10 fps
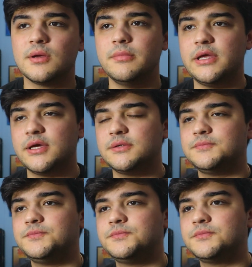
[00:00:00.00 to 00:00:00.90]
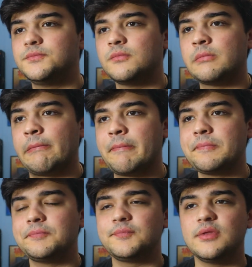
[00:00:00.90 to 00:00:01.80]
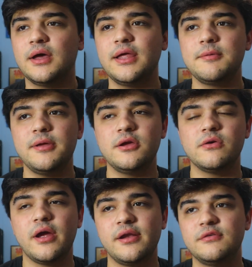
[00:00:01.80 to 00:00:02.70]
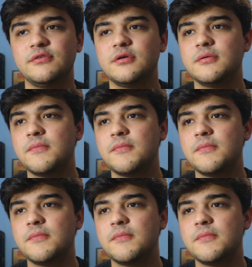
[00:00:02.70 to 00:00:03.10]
But yeah, I like being creative.